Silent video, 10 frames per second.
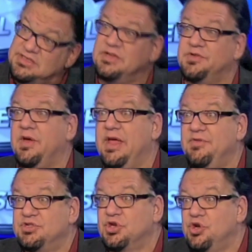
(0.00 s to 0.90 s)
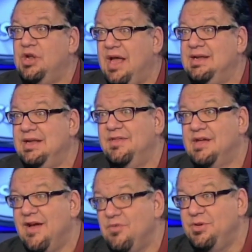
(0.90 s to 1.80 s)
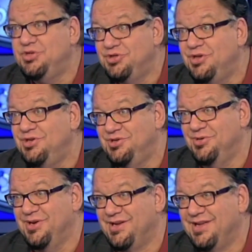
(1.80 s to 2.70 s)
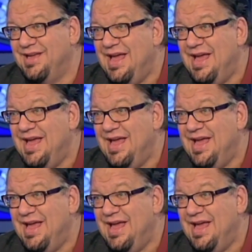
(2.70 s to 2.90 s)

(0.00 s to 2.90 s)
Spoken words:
is if it's a good idea, the government shouldn't do it.